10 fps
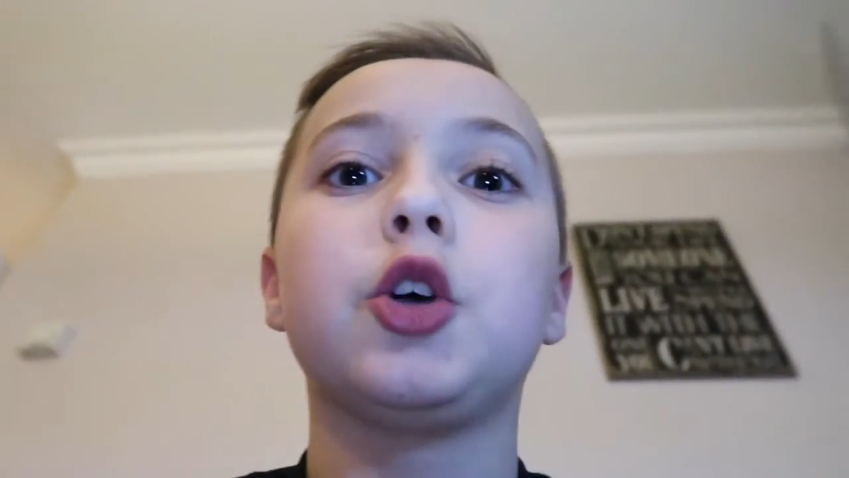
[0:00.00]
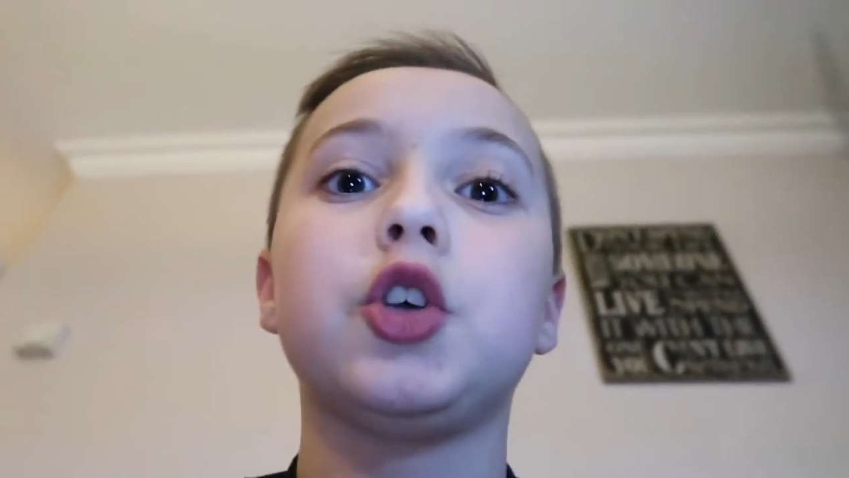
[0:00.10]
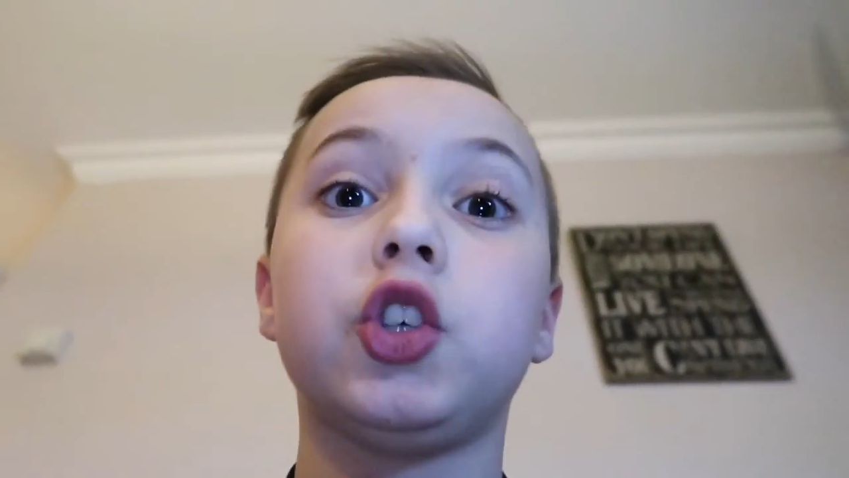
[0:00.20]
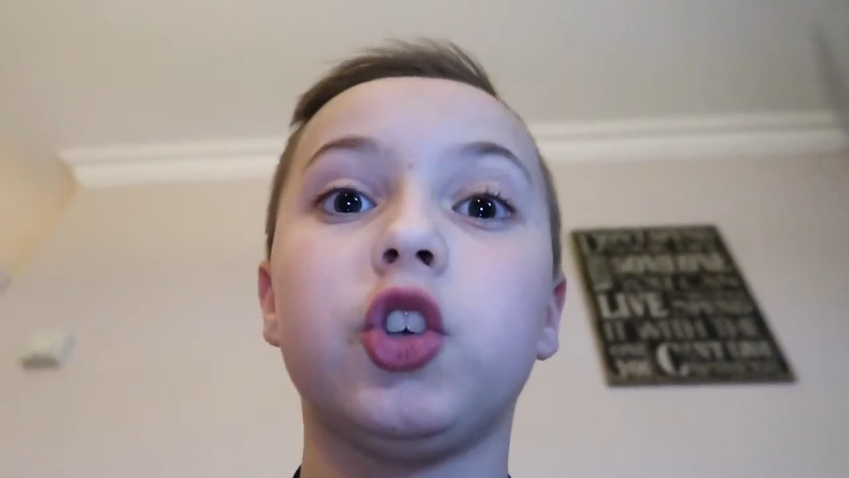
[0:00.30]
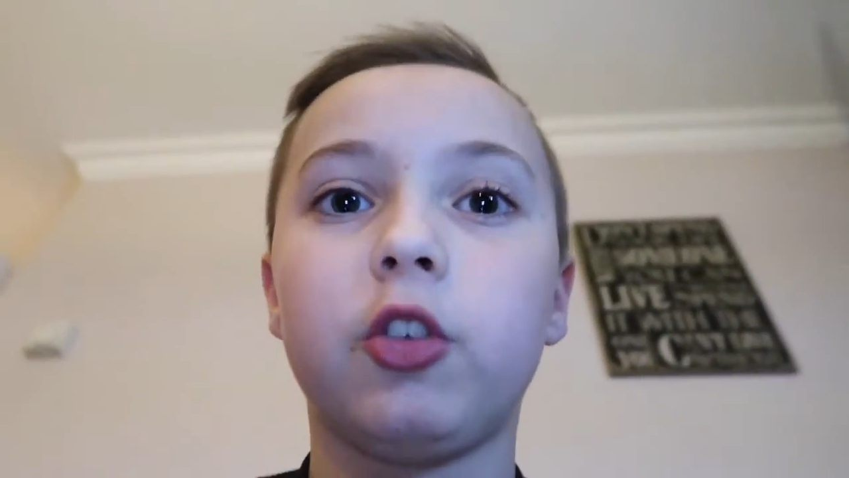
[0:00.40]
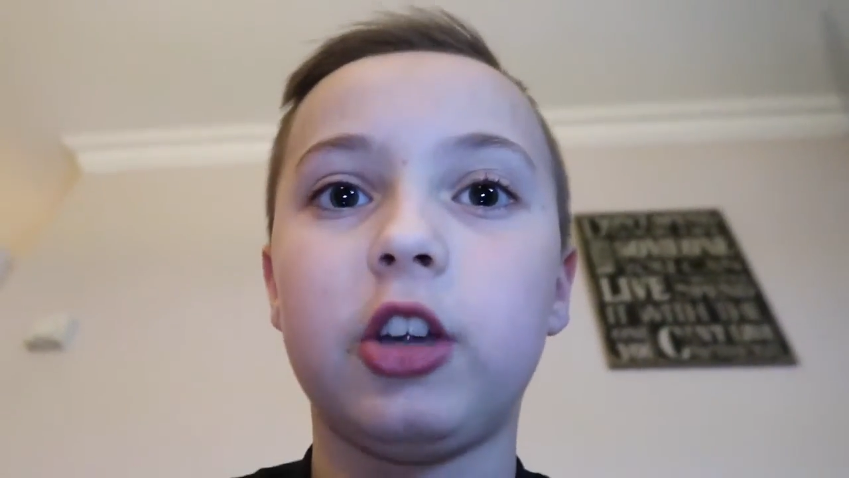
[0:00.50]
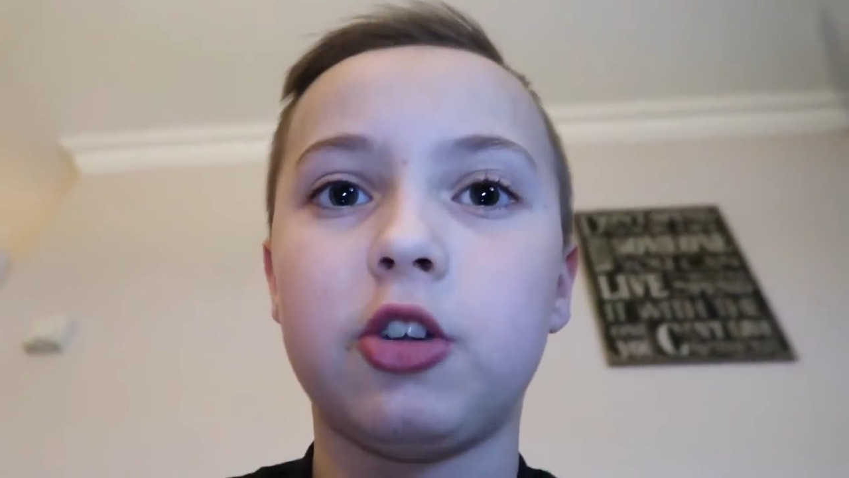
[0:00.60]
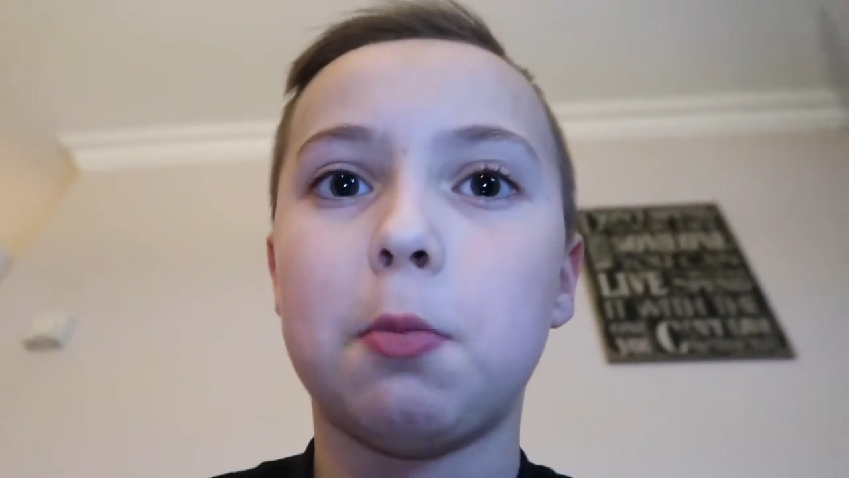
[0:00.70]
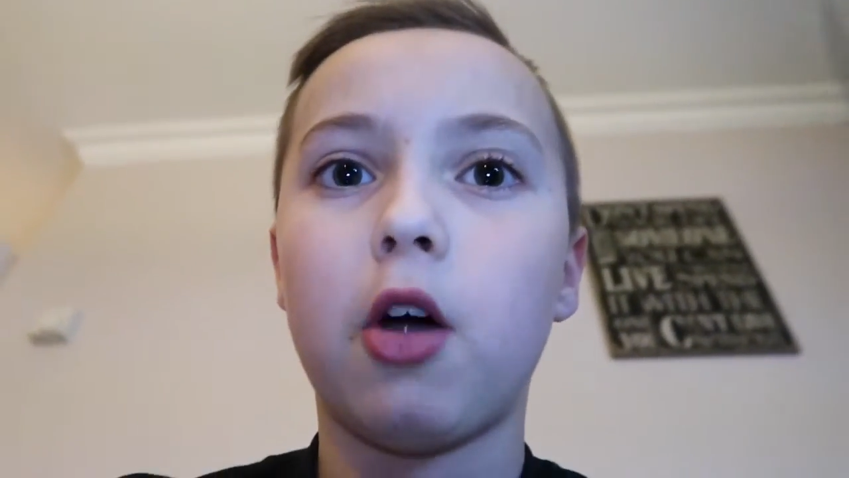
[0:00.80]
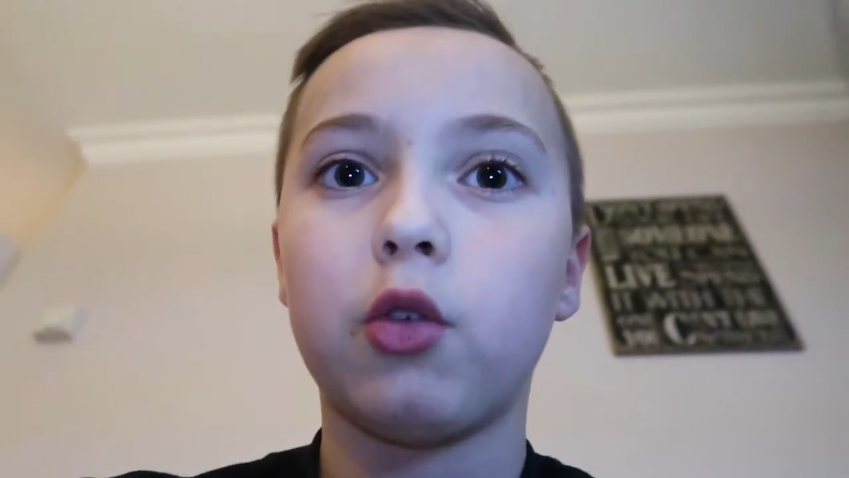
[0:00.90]
because it's Sunday
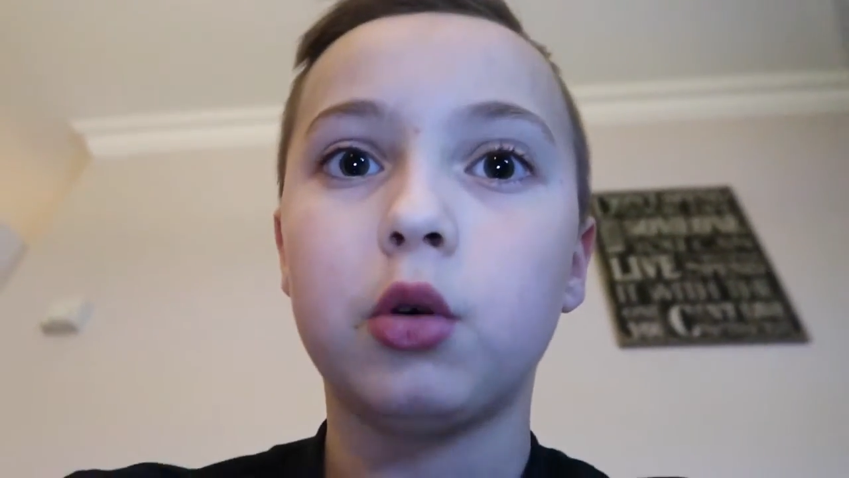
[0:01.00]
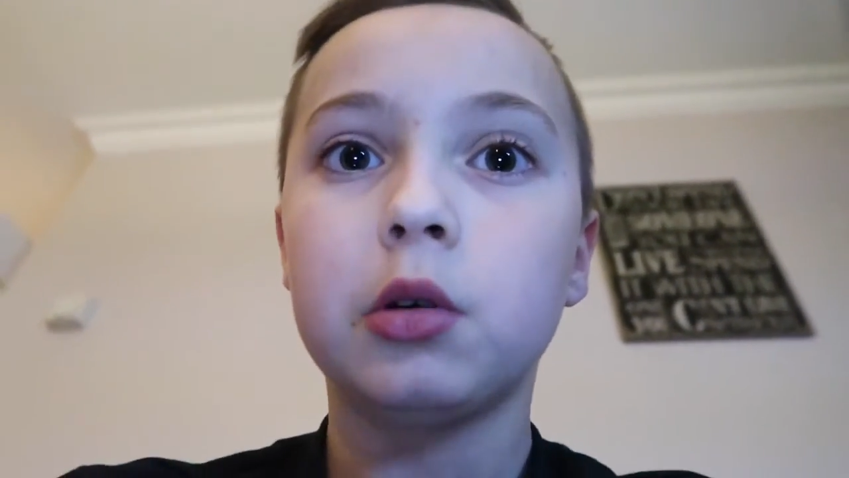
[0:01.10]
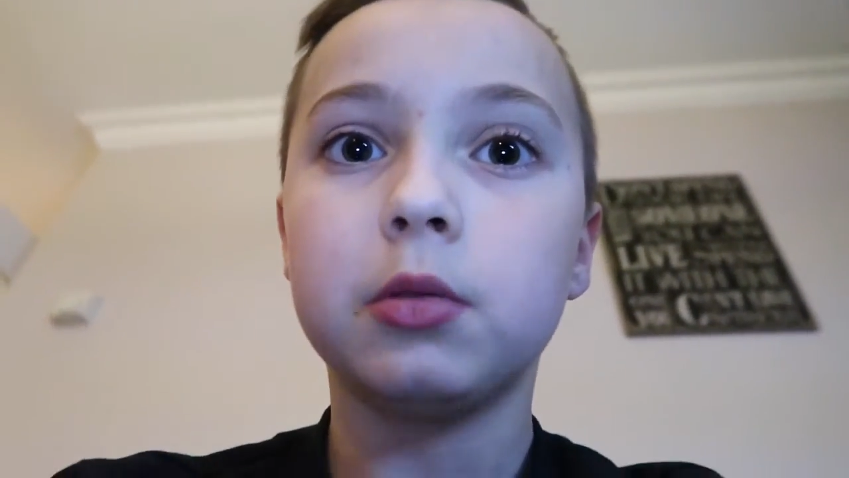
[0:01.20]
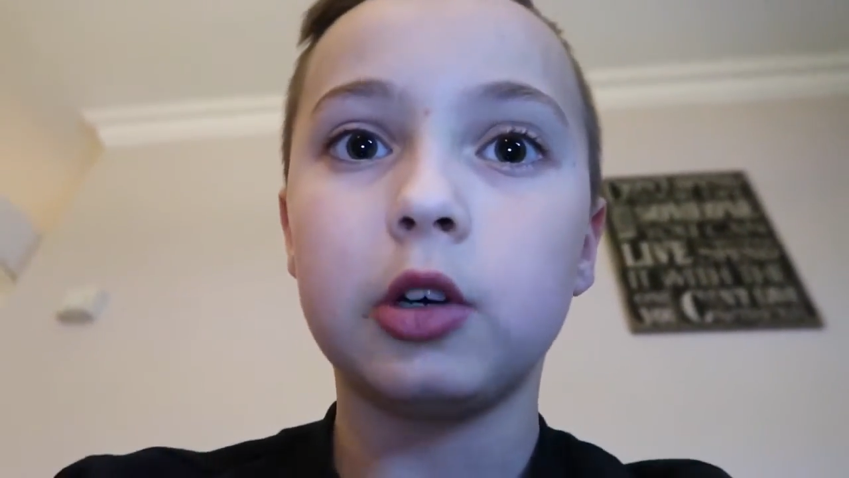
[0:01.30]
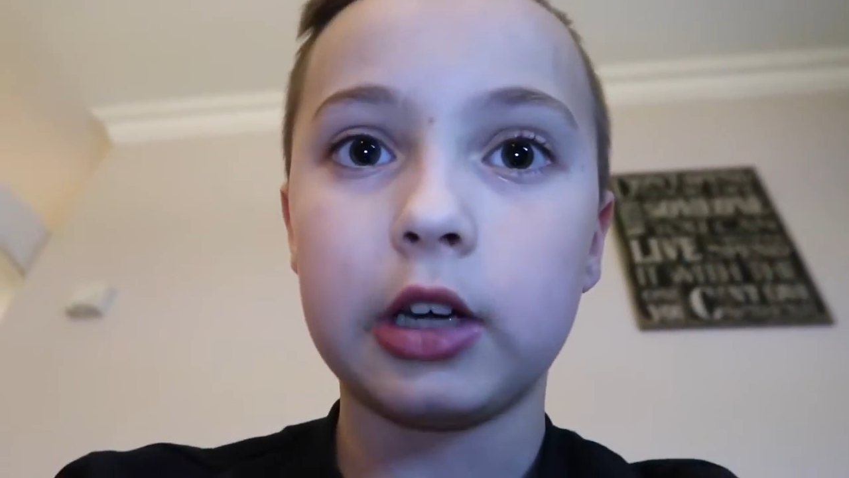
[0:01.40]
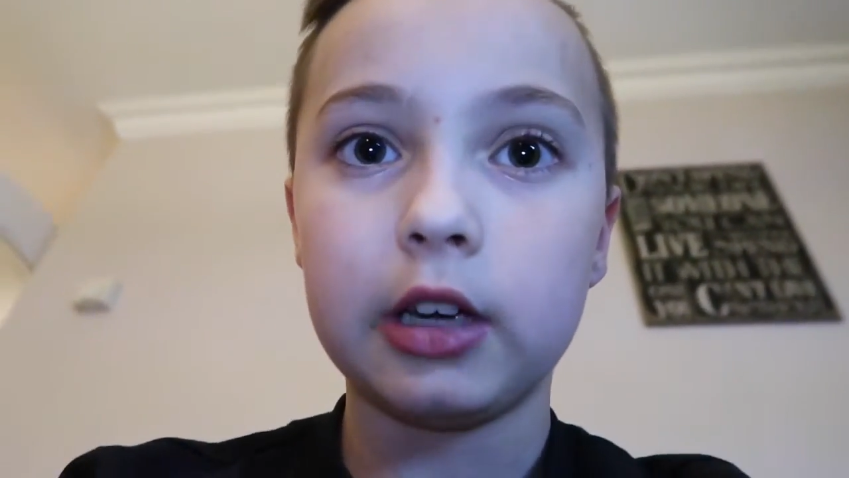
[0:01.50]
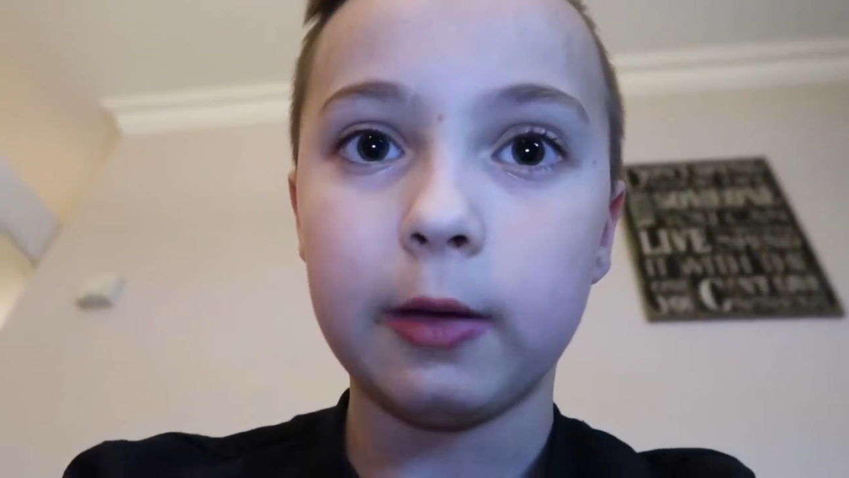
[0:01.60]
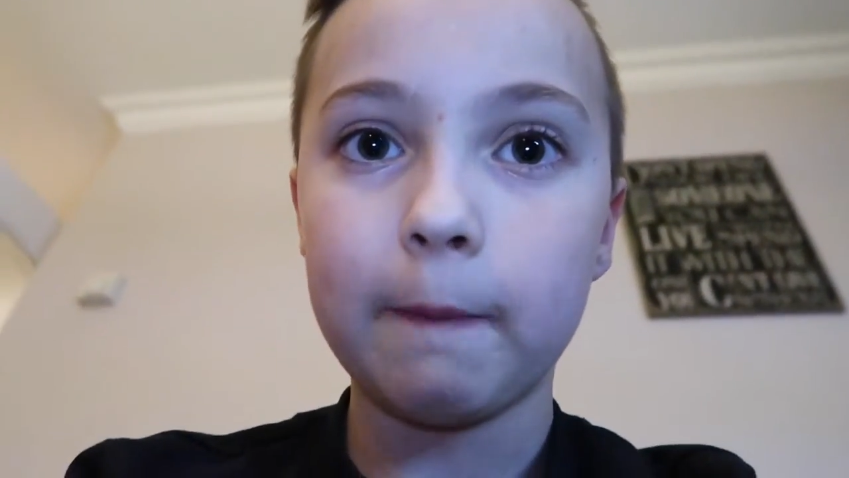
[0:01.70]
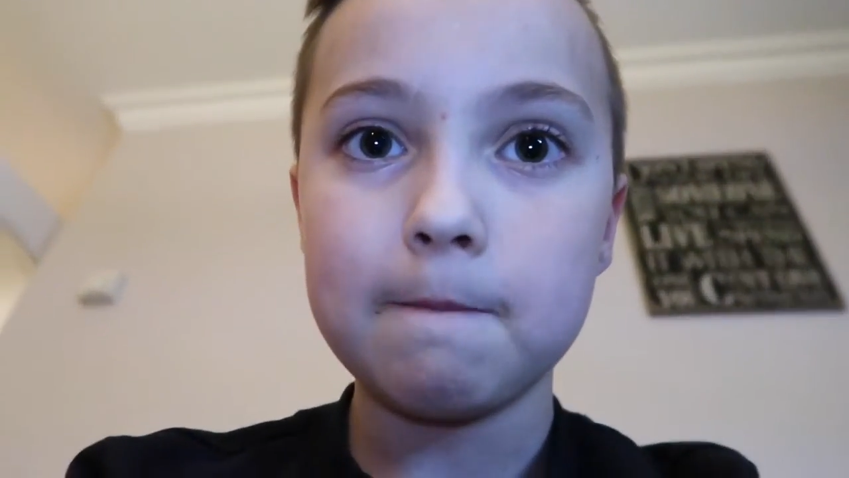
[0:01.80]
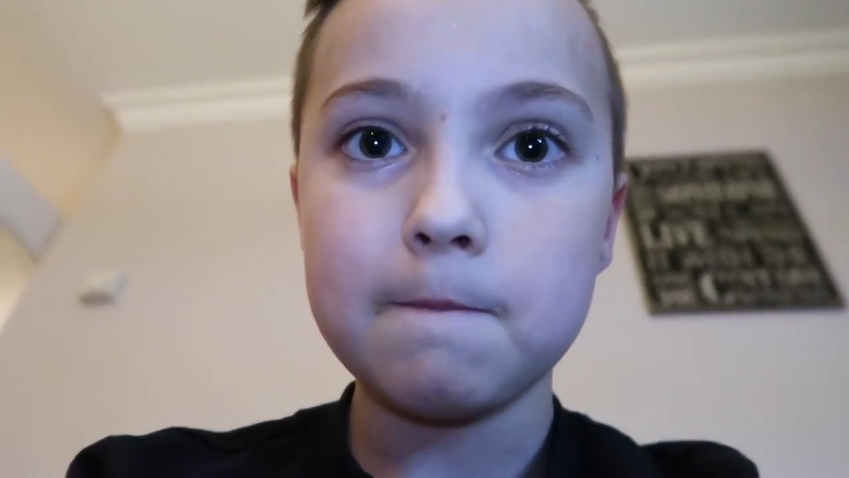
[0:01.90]
tomorrow, okay?